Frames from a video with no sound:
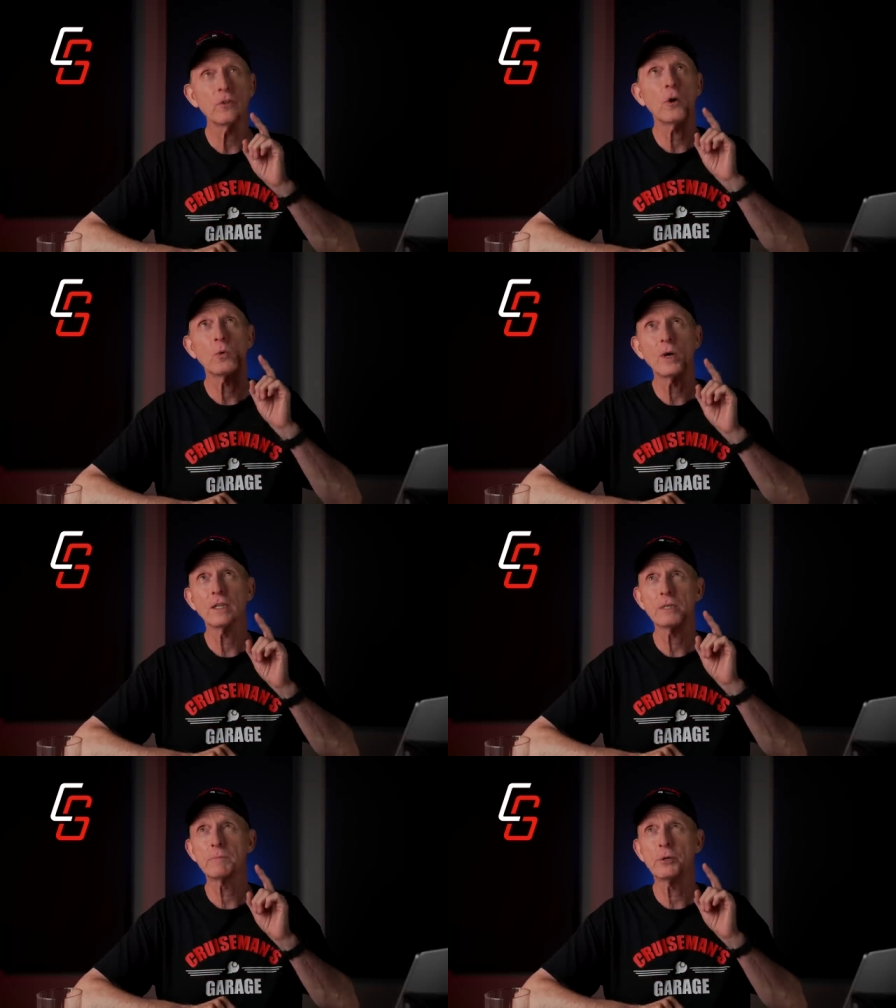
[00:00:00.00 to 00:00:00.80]

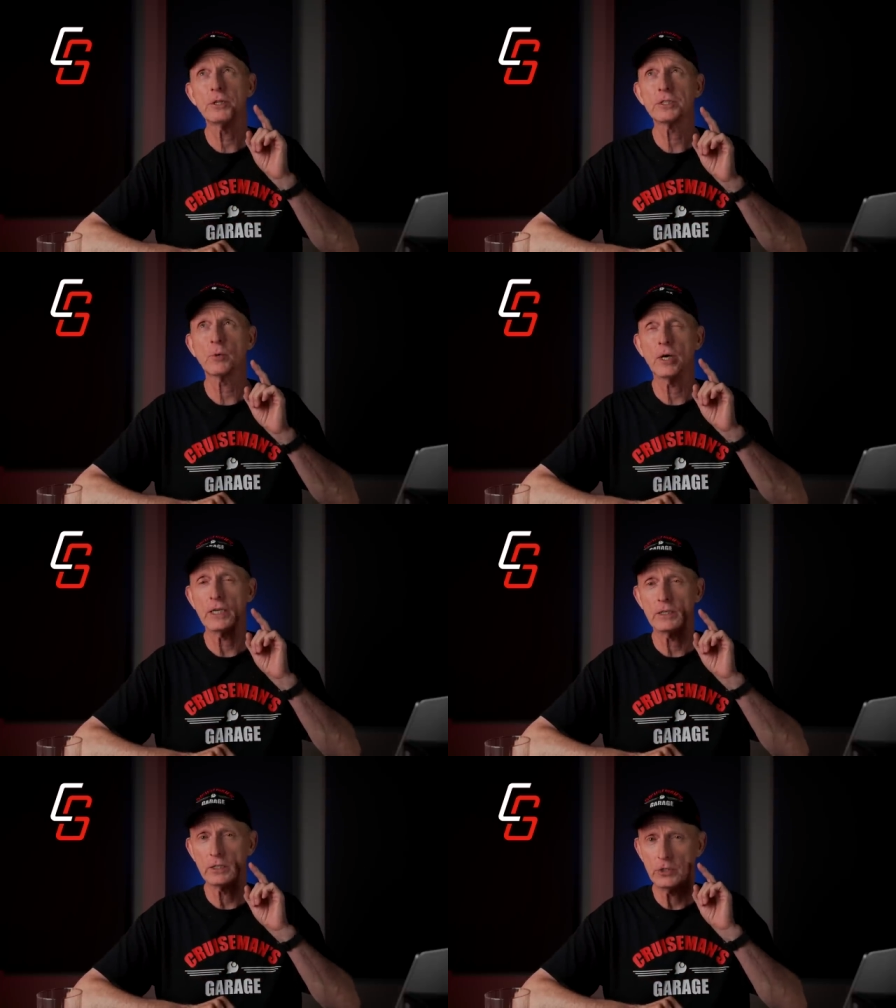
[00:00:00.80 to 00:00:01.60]
well, let me put it this
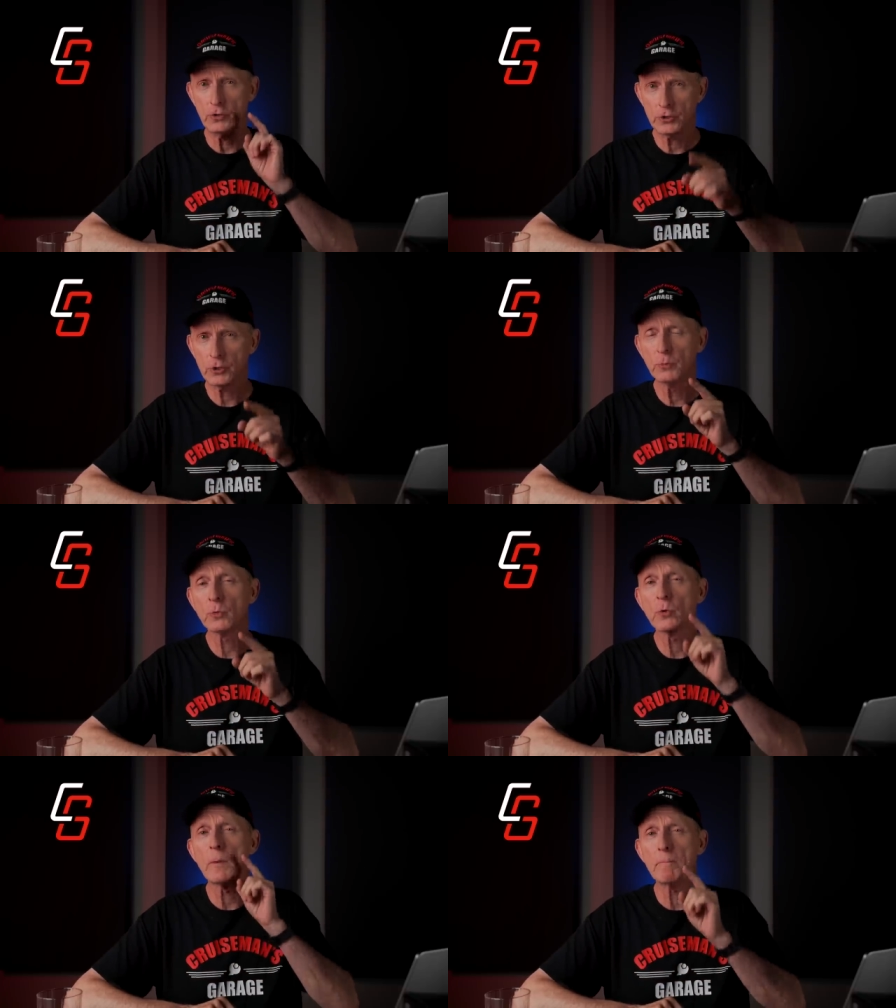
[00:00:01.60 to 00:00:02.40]
way YouTube
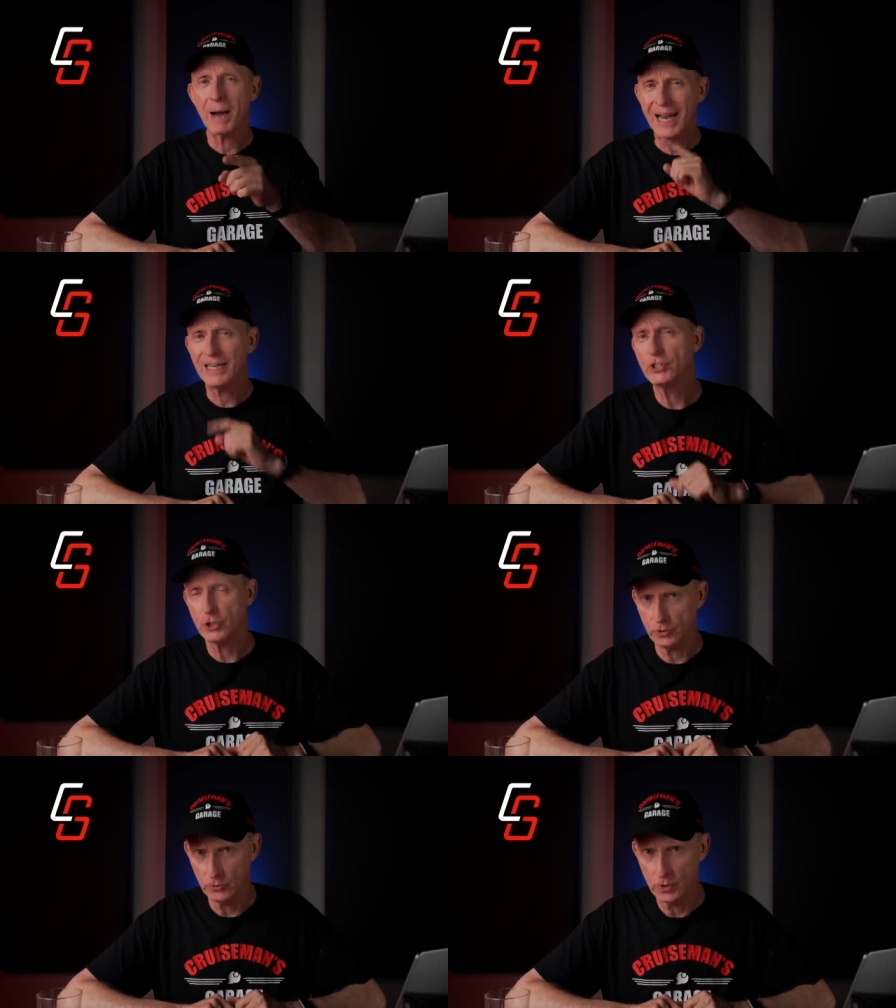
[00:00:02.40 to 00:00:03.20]
will remind
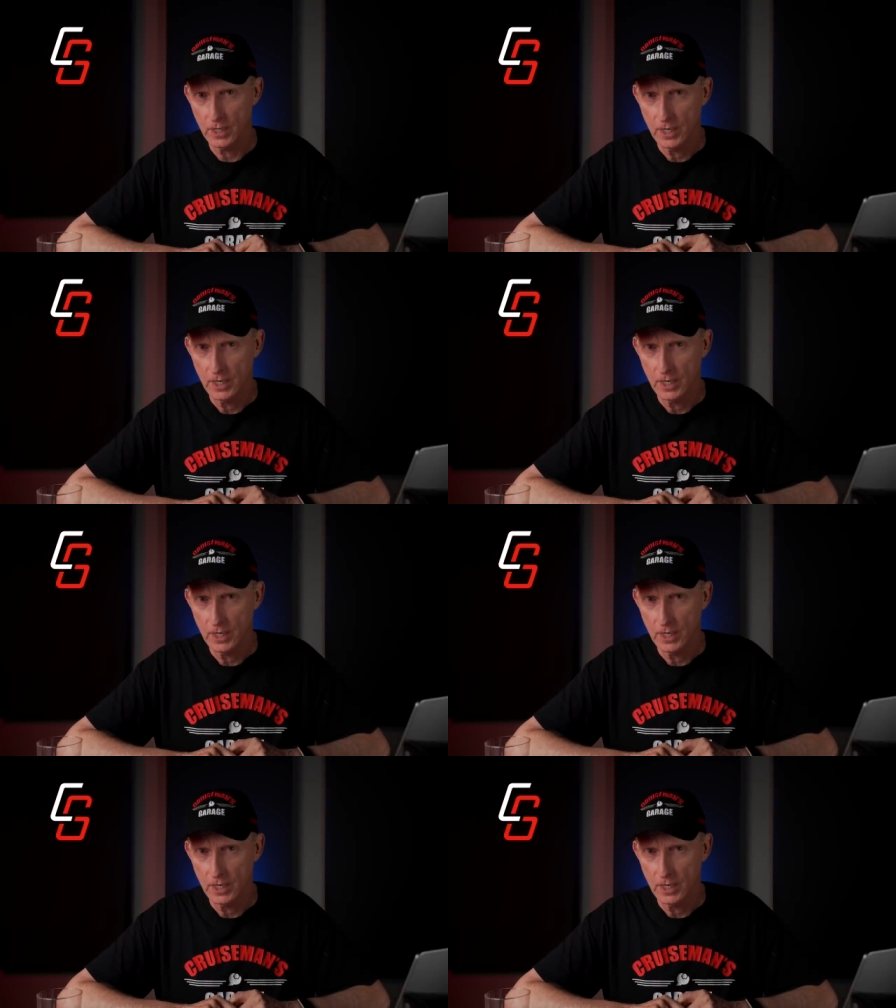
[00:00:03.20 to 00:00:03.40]
you